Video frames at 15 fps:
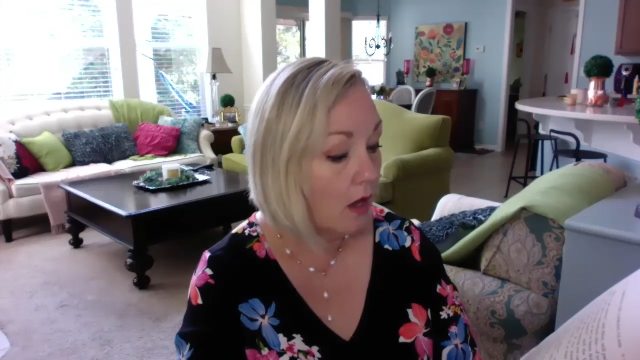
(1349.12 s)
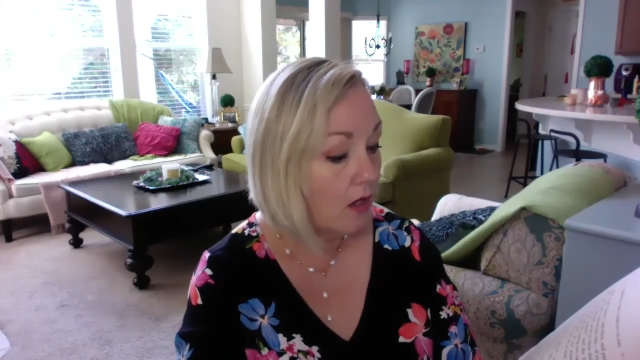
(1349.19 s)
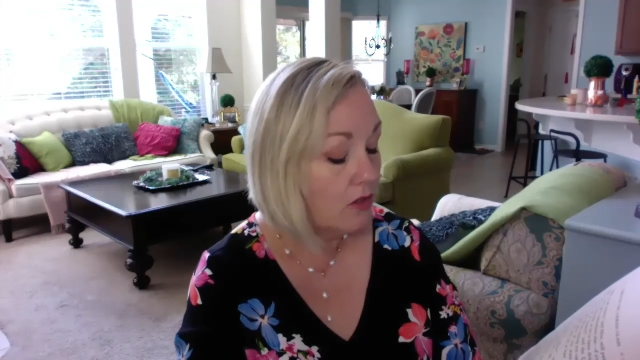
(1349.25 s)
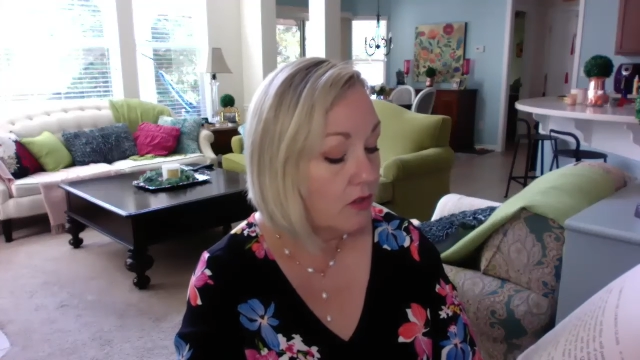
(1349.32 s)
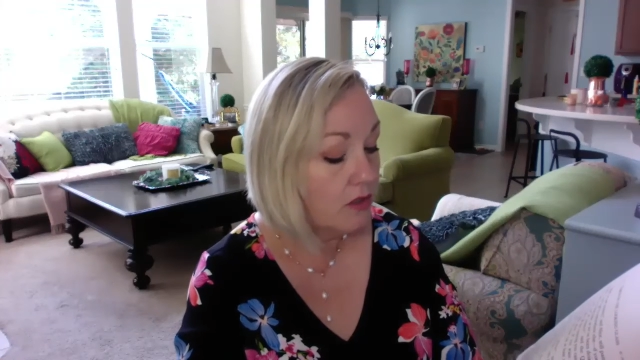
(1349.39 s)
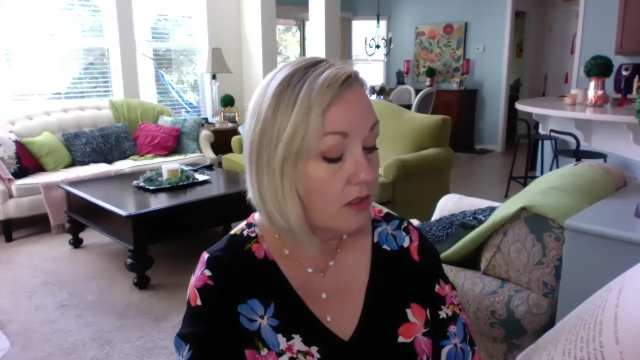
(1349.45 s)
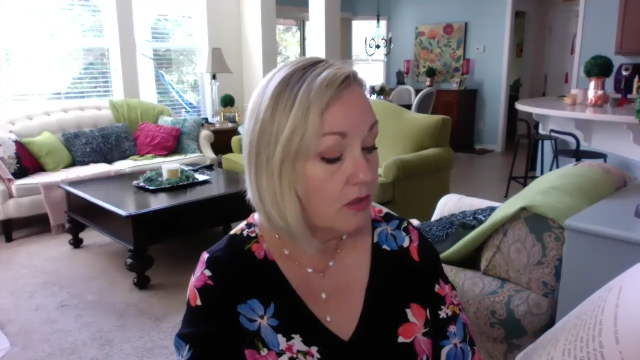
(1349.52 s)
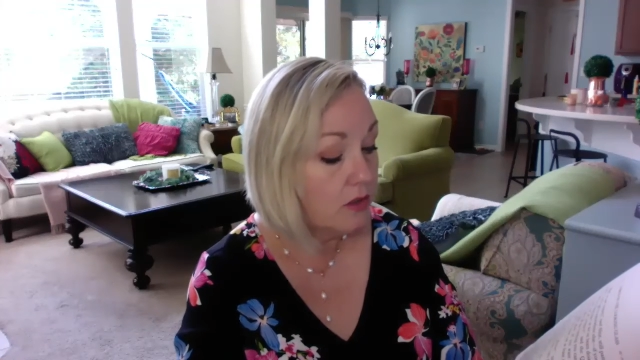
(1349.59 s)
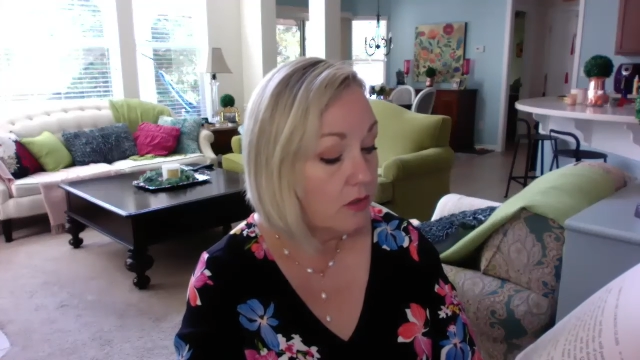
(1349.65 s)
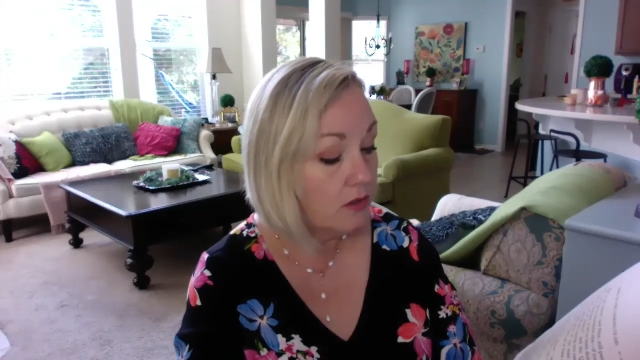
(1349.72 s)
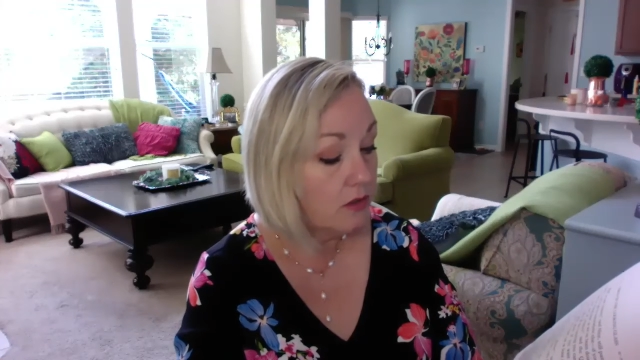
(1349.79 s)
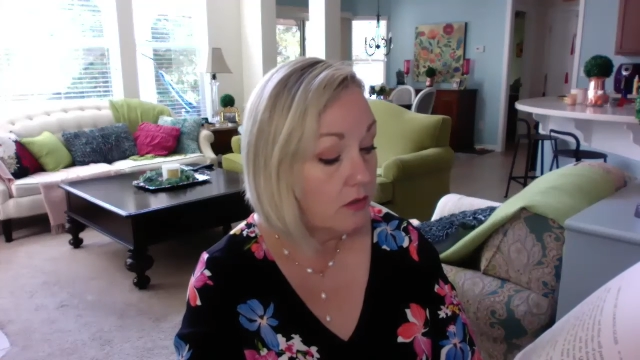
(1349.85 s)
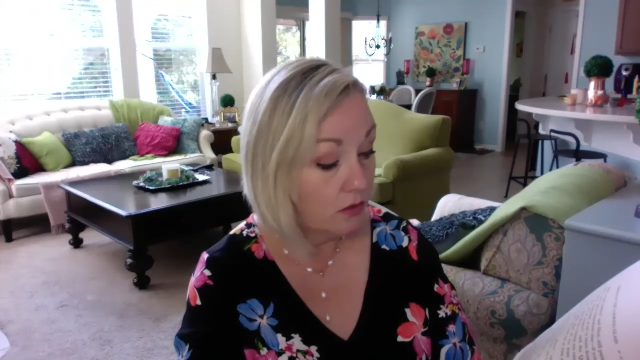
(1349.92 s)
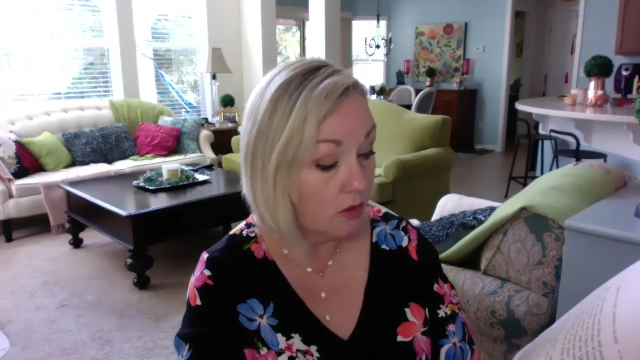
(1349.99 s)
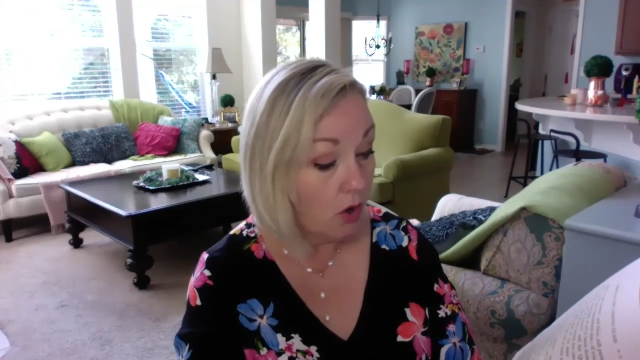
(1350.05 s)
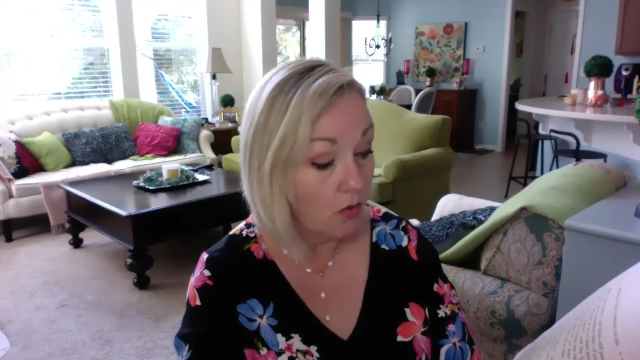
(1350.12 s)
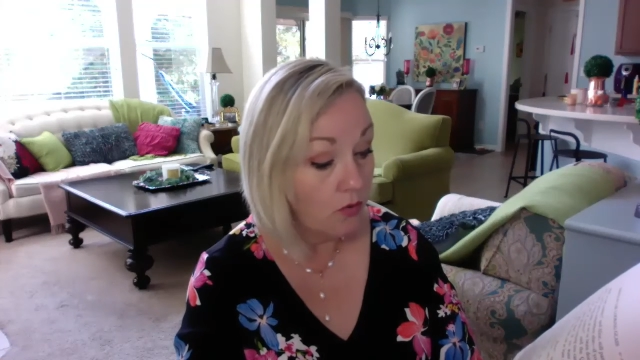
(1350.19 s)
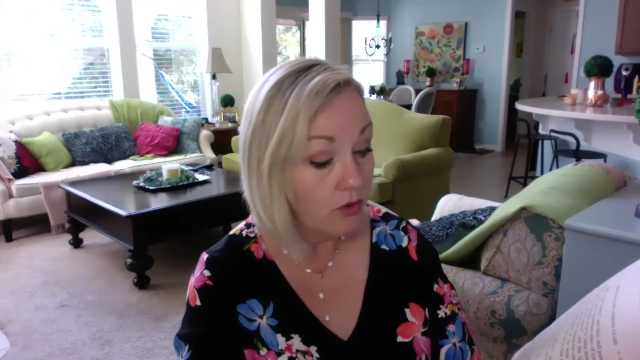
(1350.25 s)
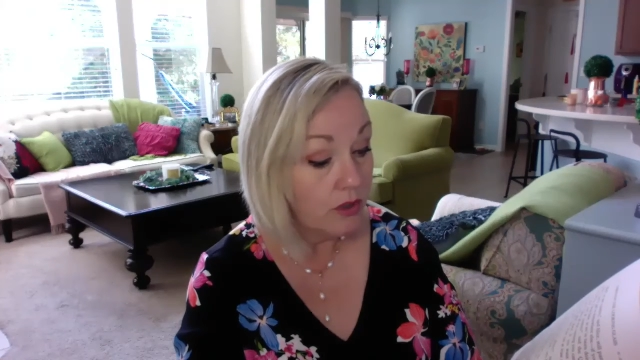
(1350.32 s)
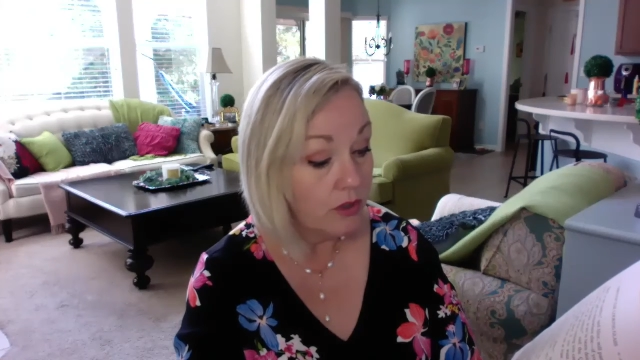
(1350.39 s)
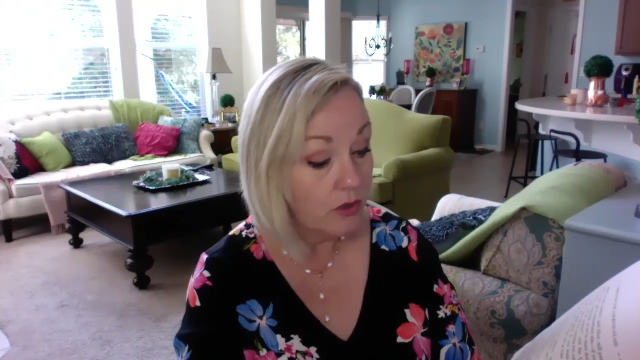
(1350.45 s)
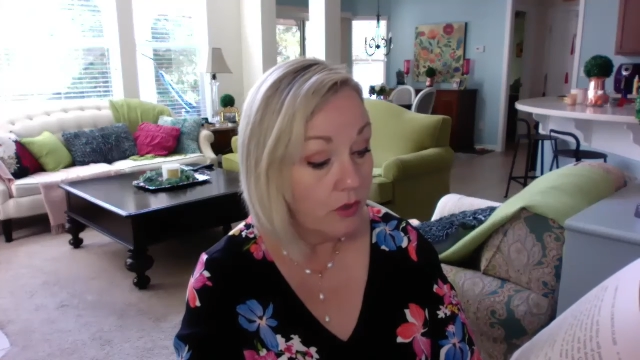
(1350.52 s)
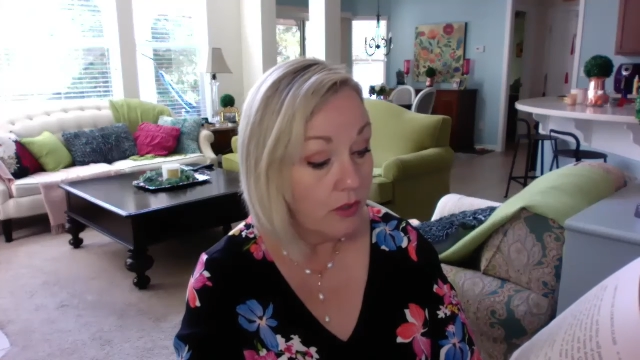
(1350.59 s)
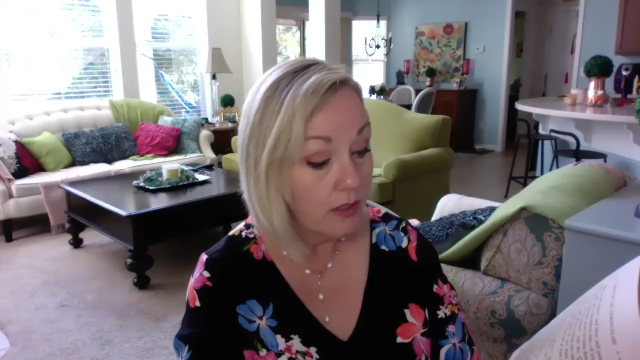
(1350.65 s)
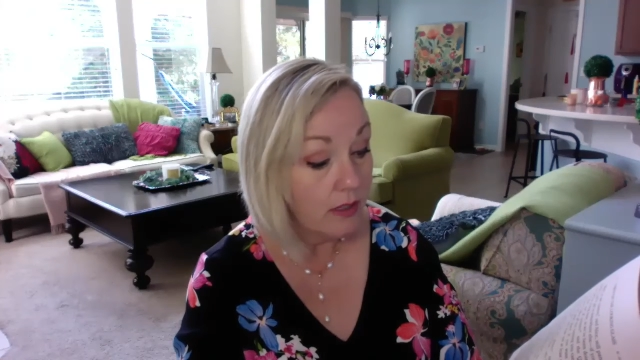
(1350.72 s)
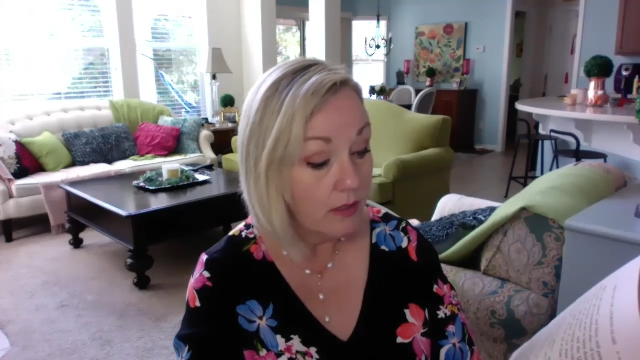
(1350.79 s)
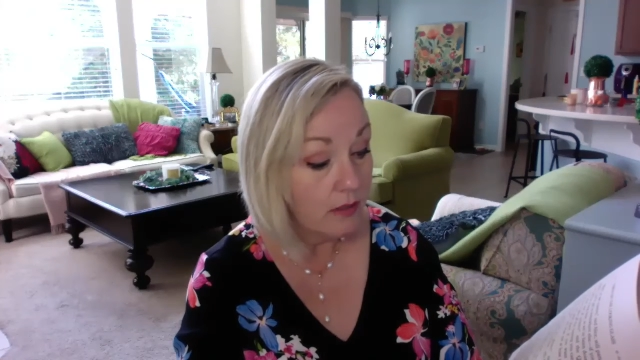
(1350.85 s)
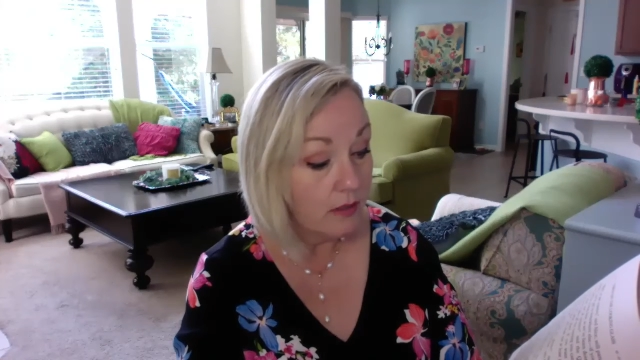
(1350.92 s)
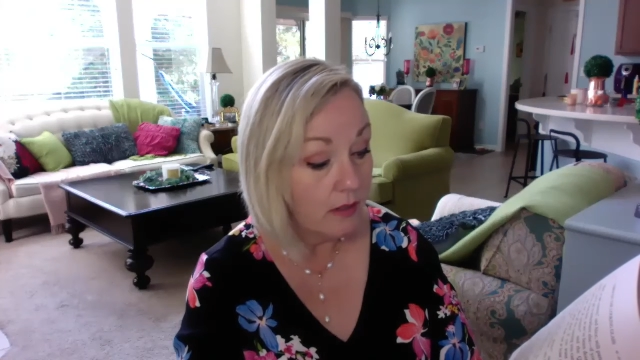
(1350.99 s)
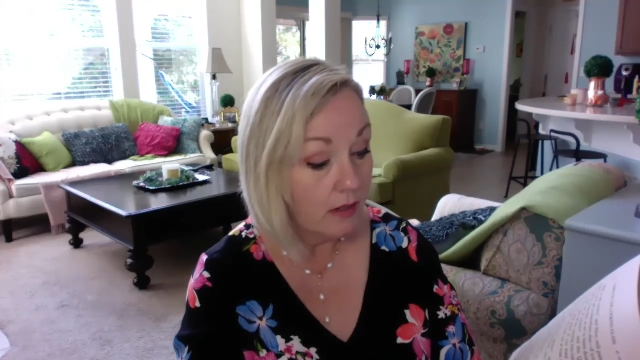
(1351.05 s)
So she took
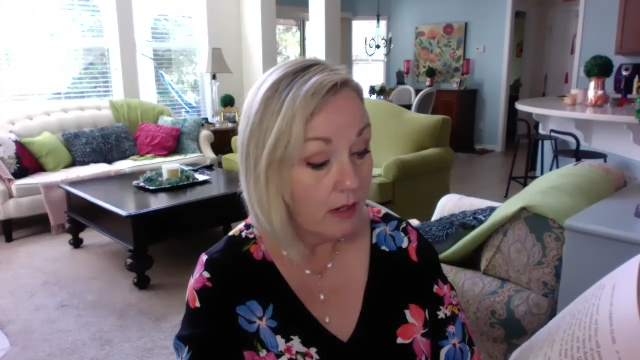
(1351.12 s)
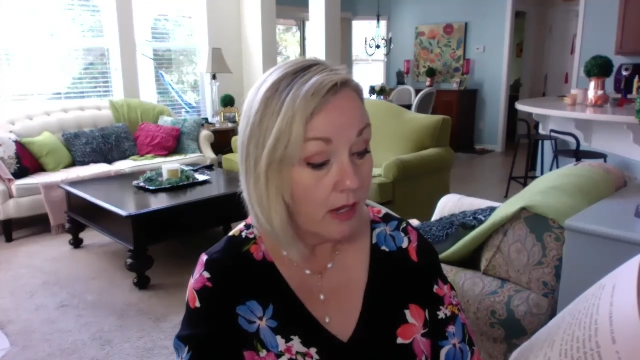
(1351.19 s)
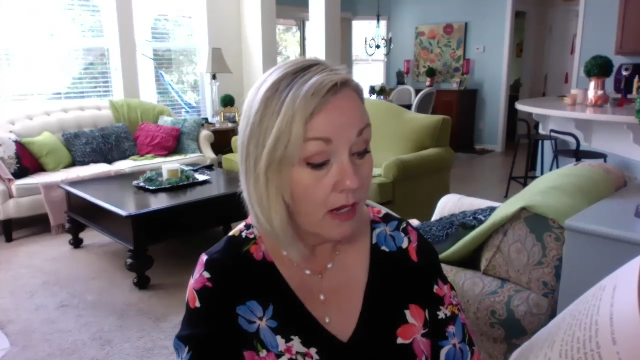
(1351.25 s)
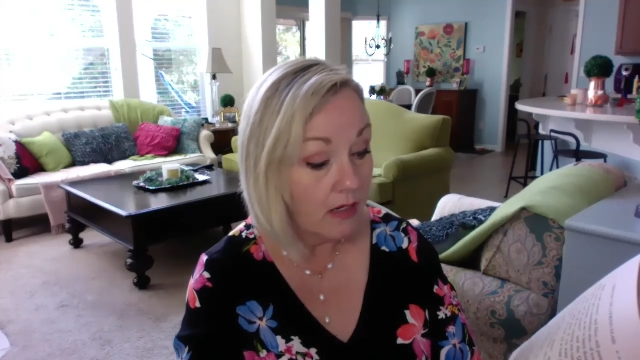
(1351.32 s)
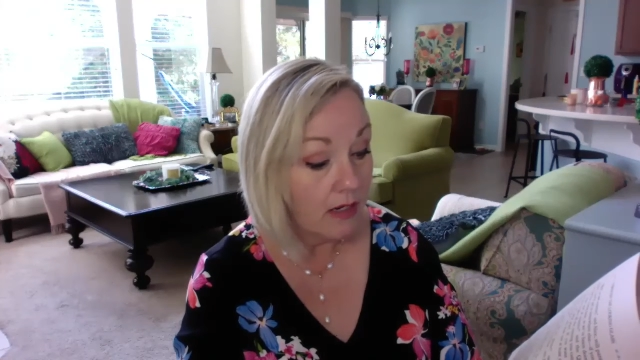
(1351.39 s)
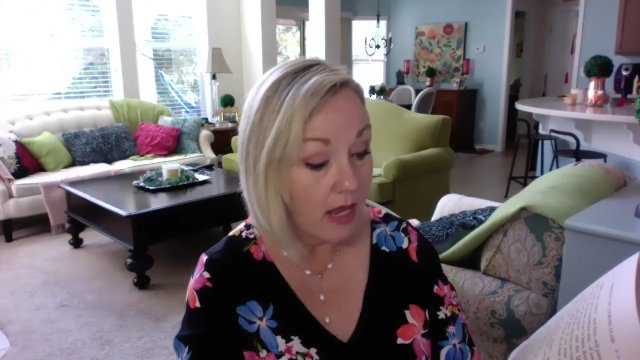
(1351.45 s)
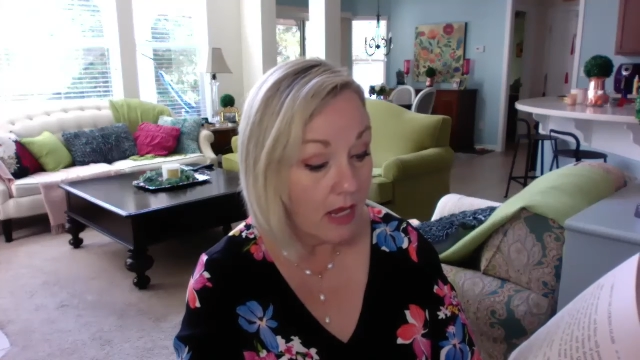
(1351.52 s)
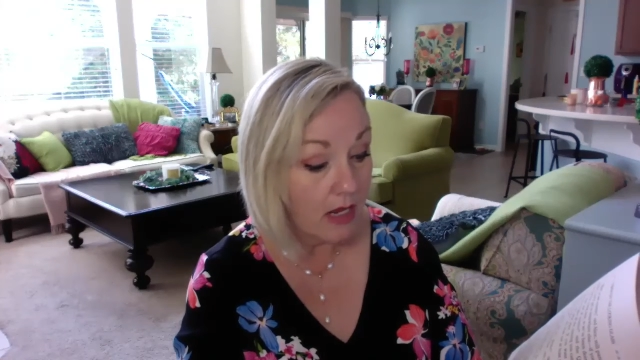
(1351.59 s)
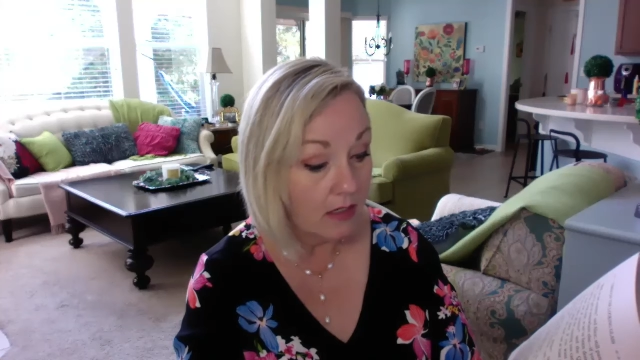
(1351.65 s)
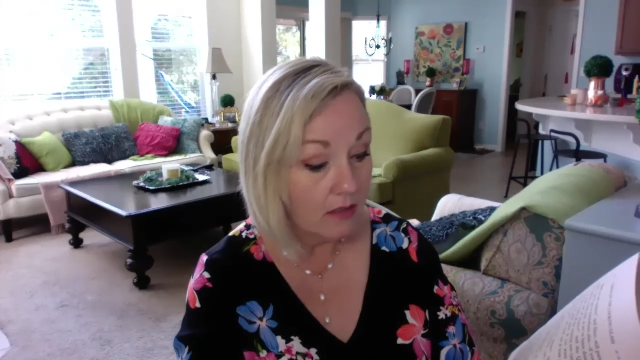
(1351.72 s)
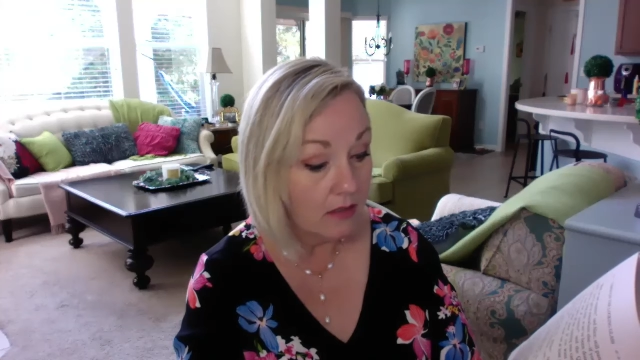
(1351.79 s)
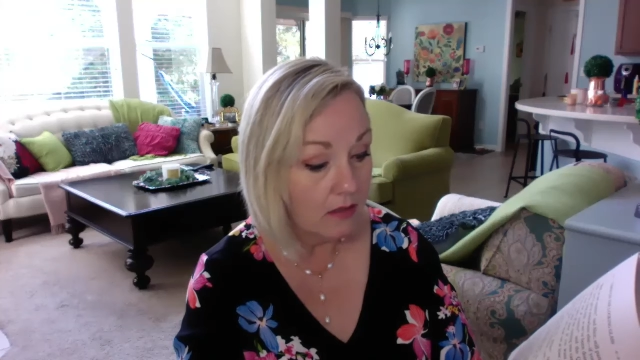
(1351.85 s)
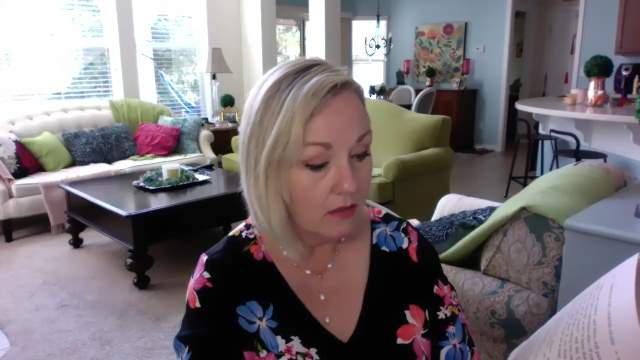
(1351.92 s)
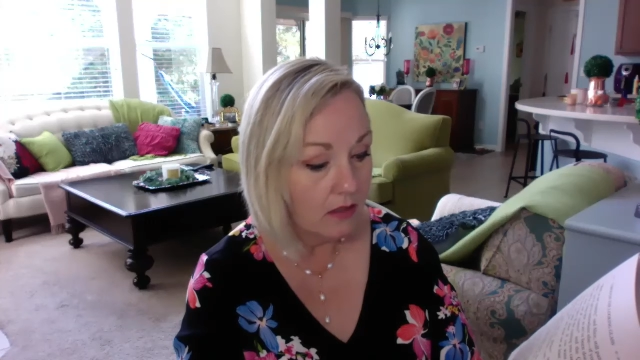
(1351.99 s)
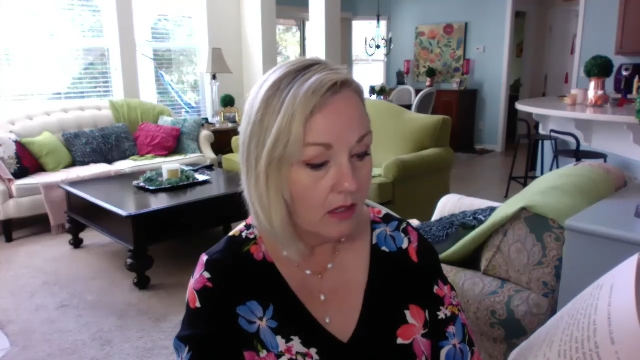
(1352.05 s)
it and ate it.